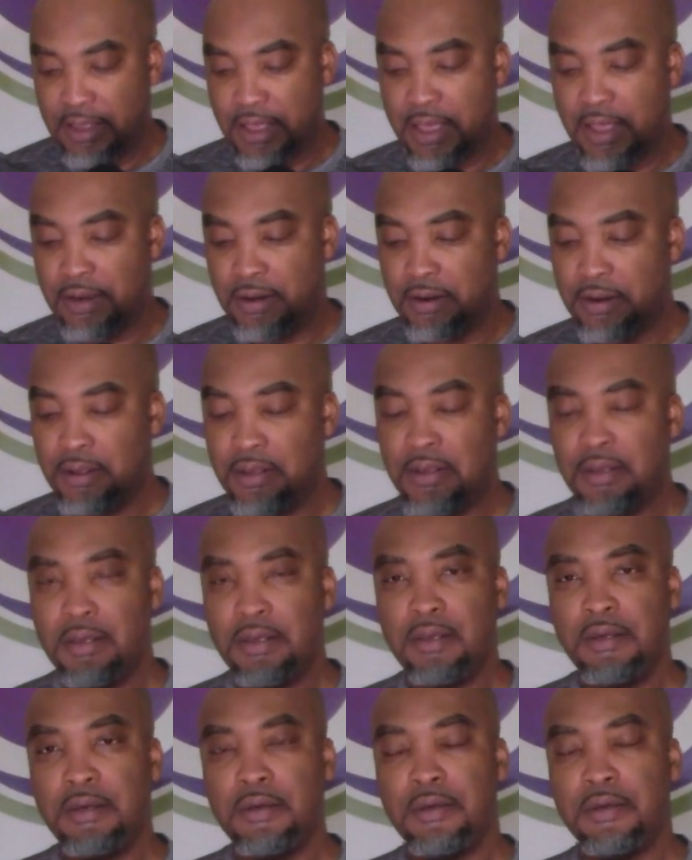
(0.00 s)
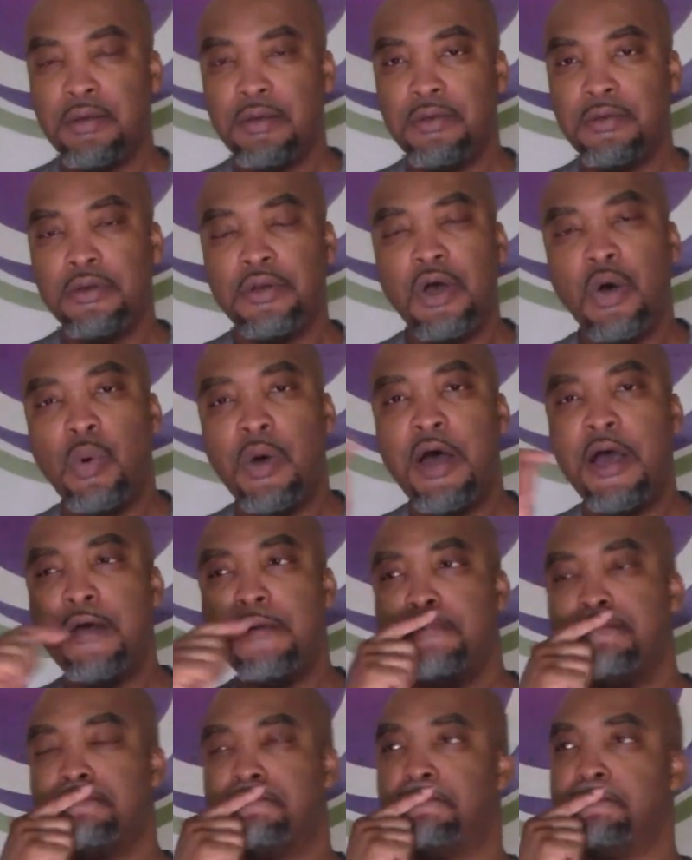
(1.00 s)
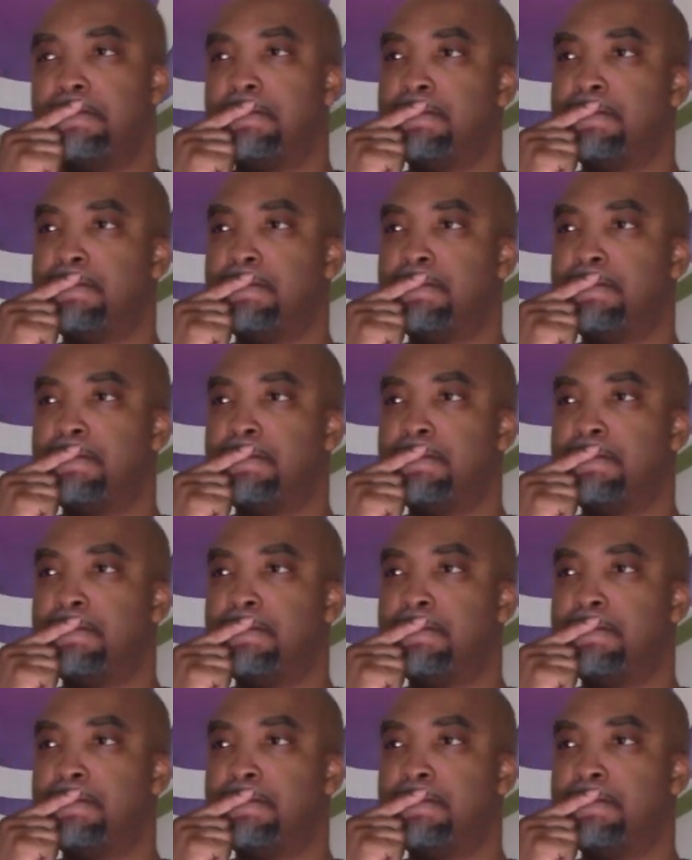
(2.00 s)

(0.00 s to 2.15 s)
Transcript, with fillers: And you know what?